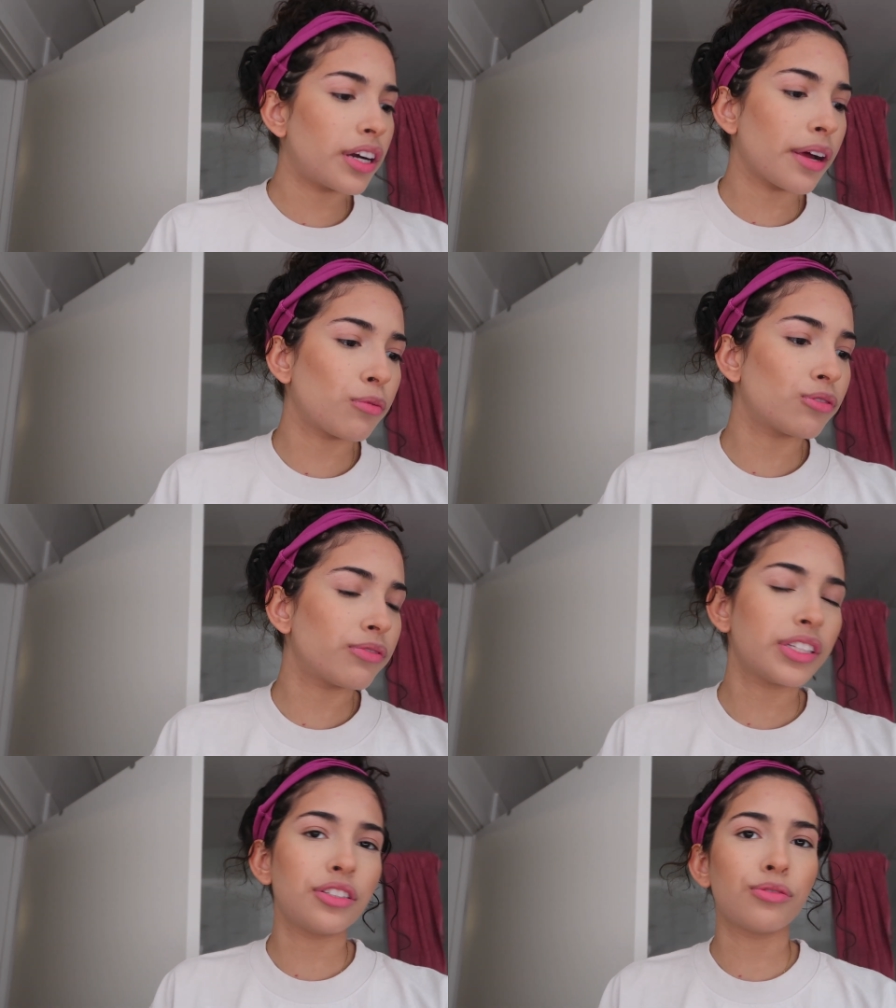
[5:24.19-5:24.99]
I won't
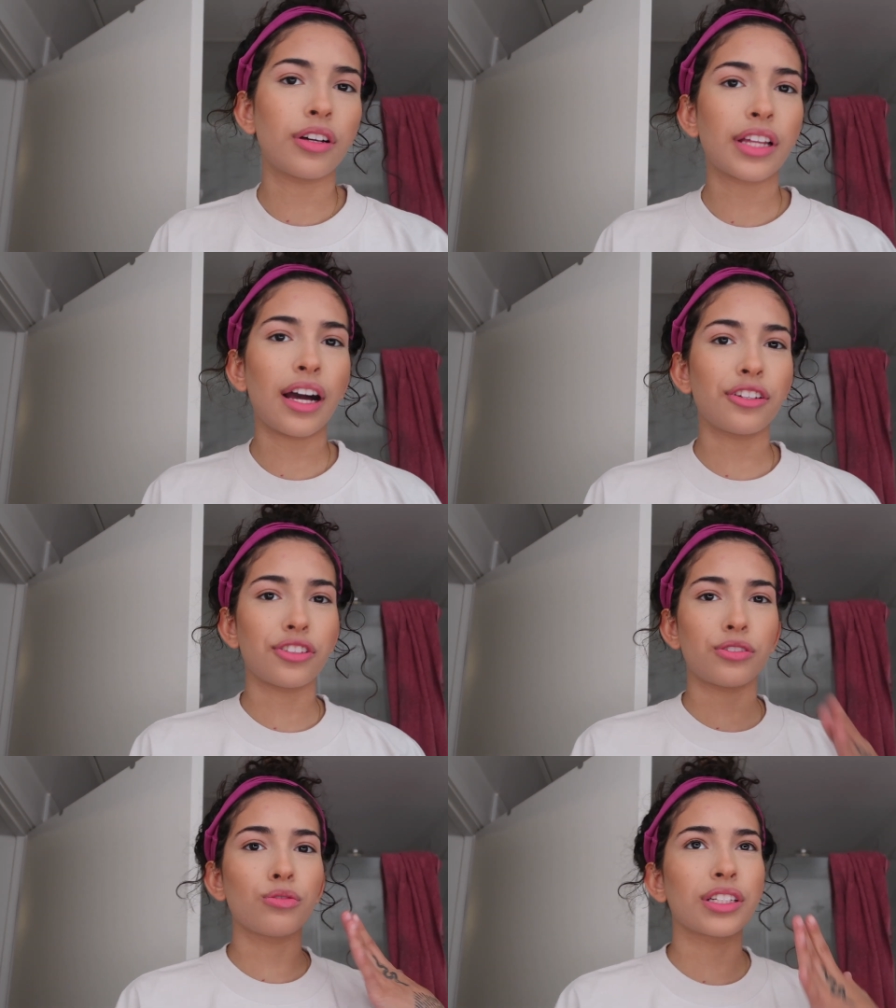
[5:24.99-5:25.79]
really do all that. I'll
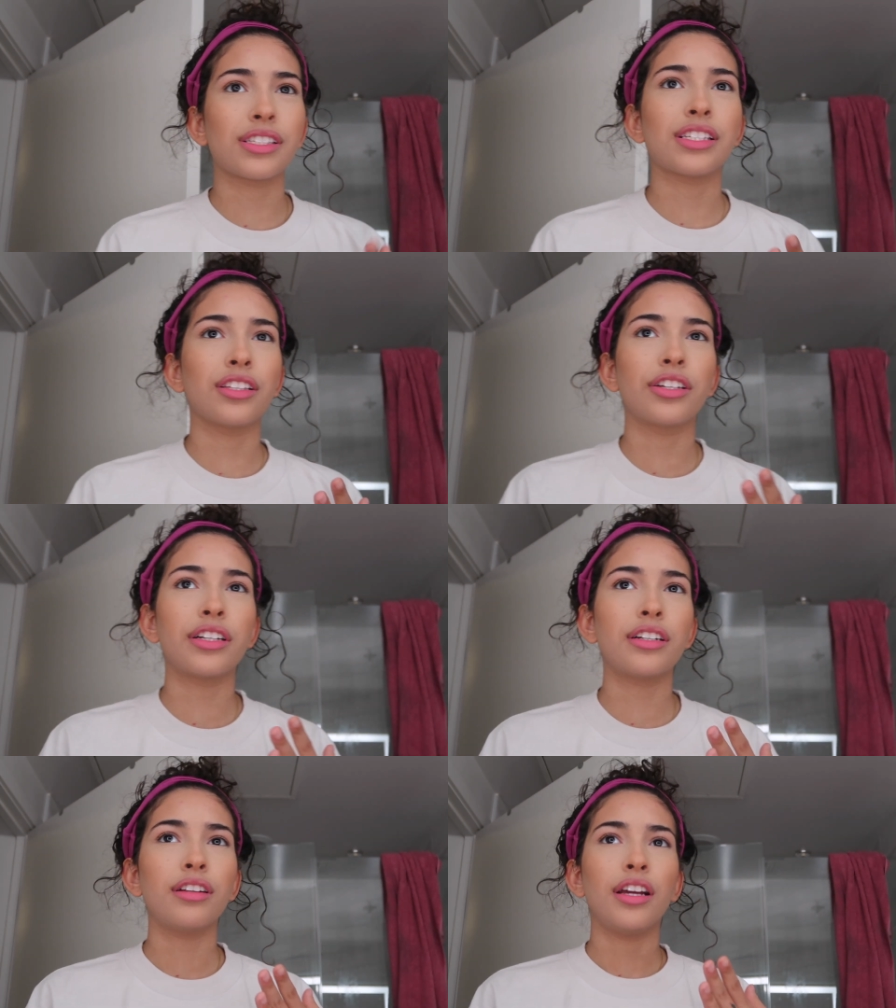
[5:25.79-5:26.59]
just do
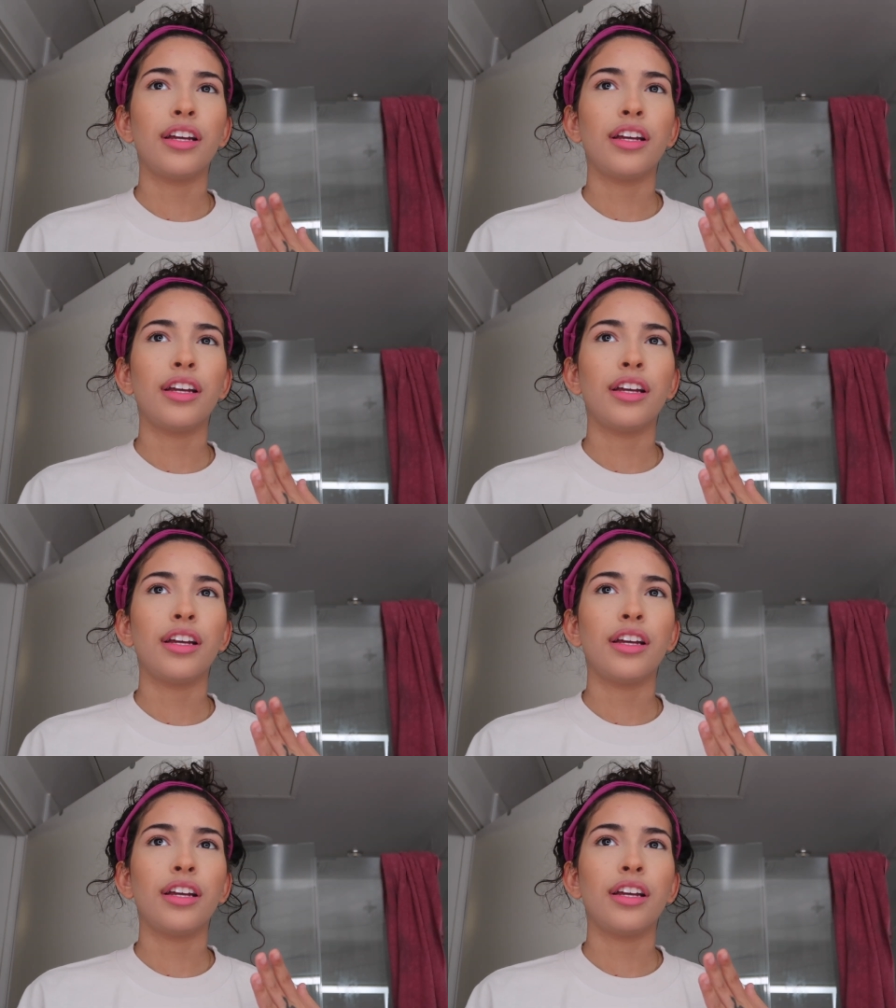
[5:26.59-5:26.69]
concealer